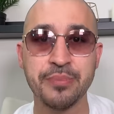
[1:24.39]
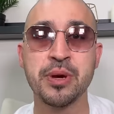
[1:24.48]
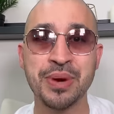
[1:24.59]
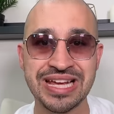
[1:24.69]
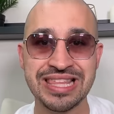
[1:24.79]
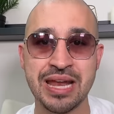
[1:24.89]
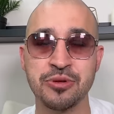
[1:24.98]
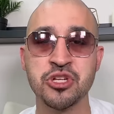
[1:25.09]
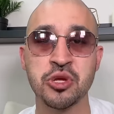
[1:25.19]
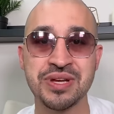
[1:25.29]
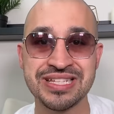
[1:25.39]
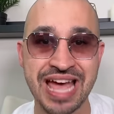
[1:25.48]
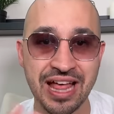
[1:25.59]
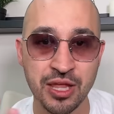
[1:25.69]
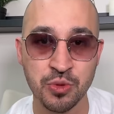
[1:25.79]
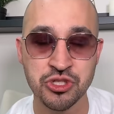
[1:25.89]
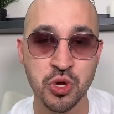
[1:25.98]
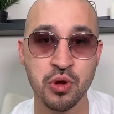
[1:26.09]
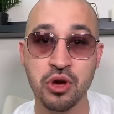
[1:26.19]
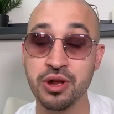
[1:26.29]
I'm going to break it down. I'm going to show you exactly what's
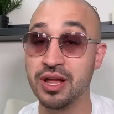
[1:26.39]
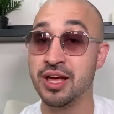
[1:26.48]
going on,